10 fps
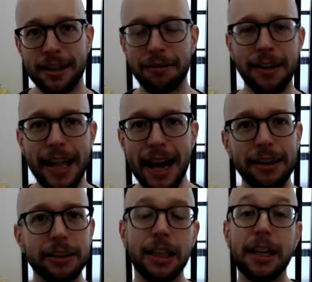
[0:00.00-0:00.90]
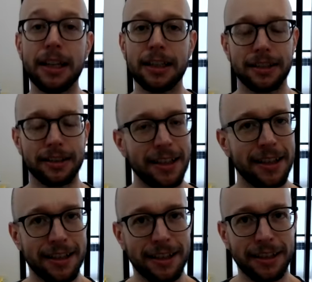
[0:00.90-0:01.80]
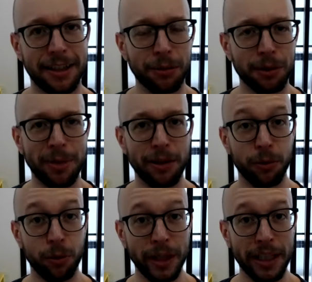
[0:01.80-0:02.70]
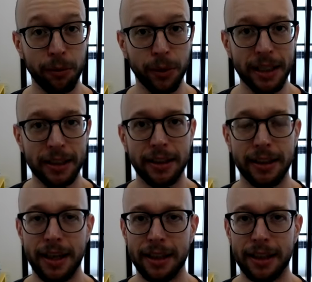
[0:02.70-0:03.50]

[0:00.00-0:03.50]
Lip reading: and stuff like that. This would be really weird,